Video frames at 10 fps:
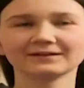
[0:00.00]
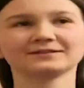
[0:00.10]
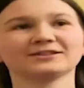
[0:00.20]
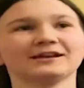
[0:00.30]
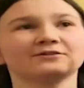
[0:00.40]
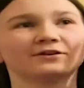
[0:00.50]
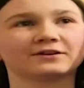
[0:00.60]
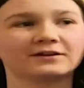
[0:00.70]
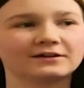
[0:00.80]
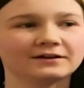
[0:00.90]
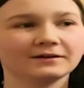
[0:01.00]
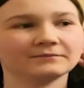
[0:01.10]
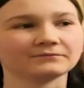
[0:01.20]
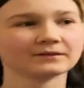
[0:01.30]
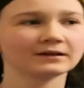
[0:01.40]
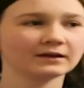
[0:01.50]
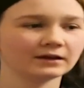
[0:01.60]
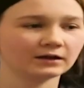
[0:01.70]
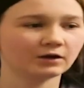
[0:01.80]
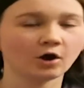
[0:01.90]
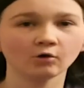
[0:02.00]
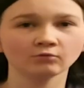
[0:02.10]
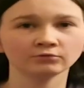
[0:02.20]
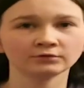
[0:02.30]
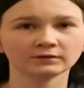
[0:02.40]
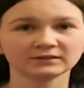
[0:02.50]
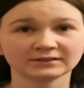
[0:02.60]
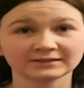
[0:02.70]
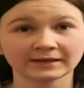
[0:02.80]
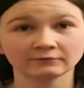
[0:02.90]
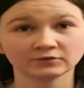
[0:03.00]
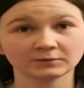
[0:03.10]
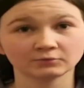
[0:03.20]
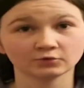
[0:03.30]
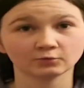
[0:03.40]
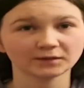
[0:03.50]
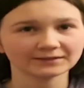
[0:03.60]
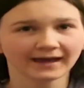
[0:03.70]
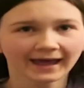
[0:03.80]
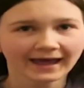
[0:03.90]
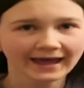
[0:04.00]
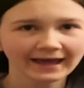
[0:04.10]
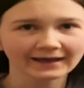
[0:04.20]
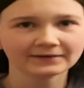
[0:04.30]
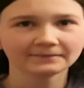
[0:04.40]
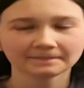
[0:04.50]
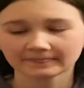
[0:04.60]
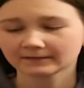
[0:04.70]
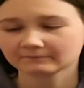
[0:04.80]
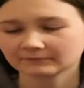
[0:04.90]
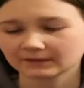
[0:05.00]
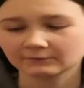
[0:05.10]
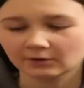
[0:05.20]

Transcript: Sound like a old stereotypical witch, like That's